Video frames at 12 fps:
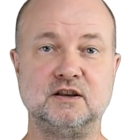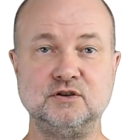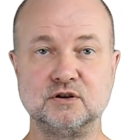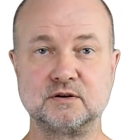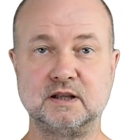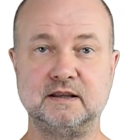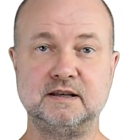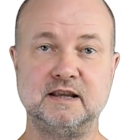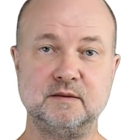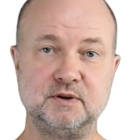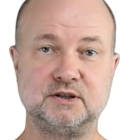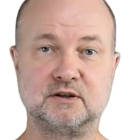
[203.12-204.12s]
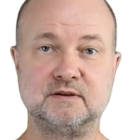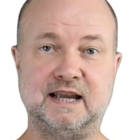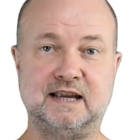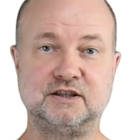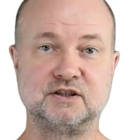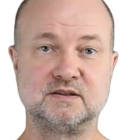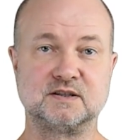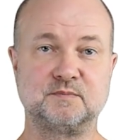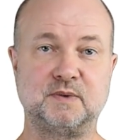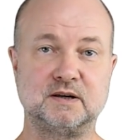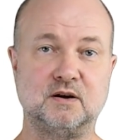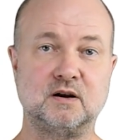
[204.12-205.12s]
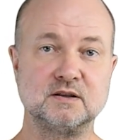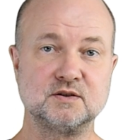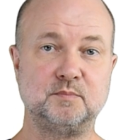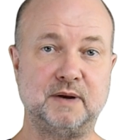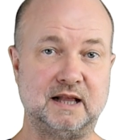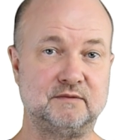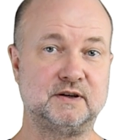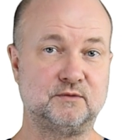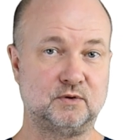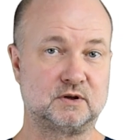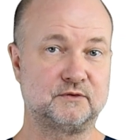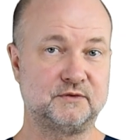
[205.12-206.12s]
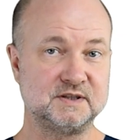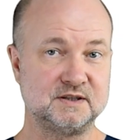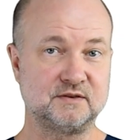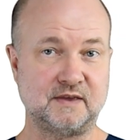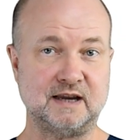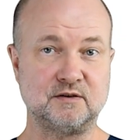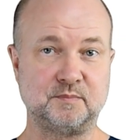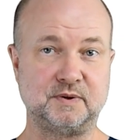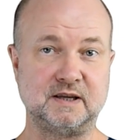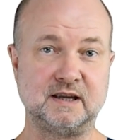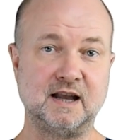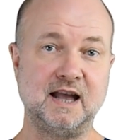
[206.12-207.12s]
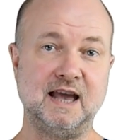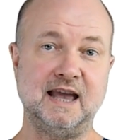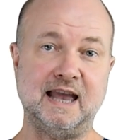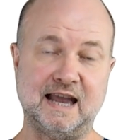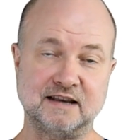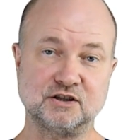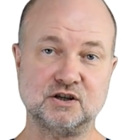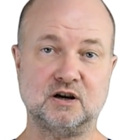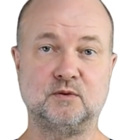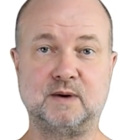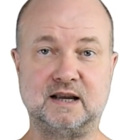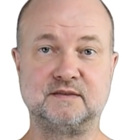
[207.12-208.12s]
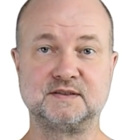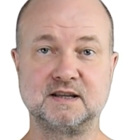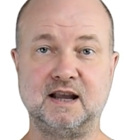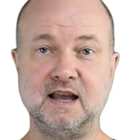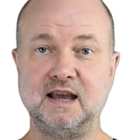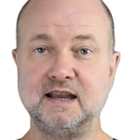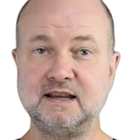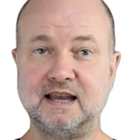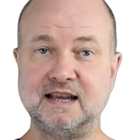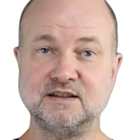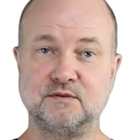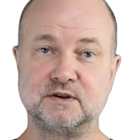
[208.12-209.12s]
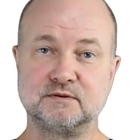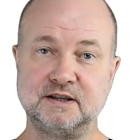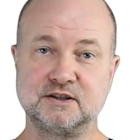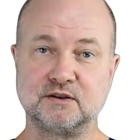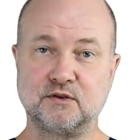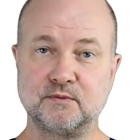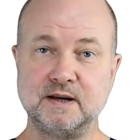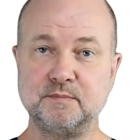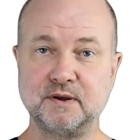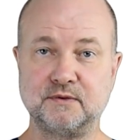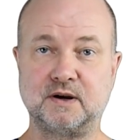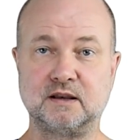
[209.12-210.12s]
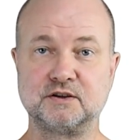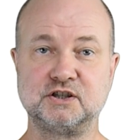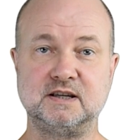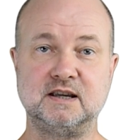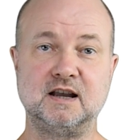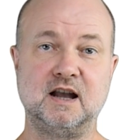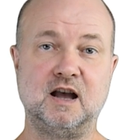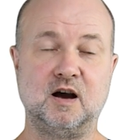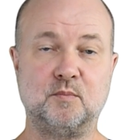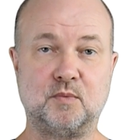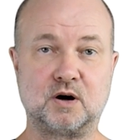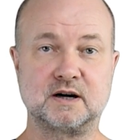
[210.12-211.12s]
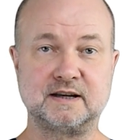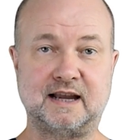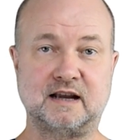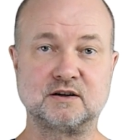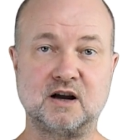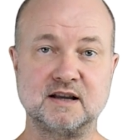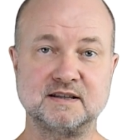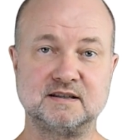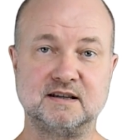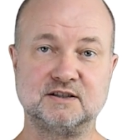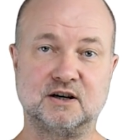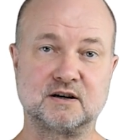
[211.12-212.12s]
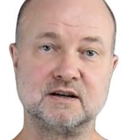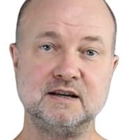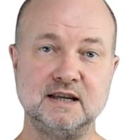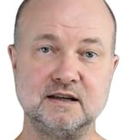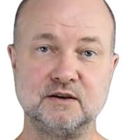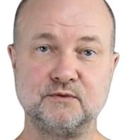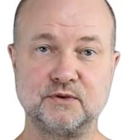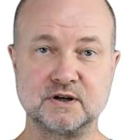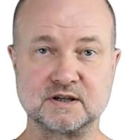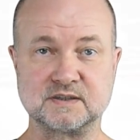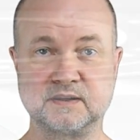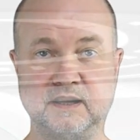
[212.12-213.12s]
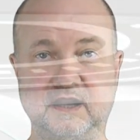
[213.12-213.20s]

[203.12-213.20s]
neural inhibitory agents, but also pelvic floor physiotherapy and shockwaves. In case of a region 3 pathology, more diagnostics are needed first,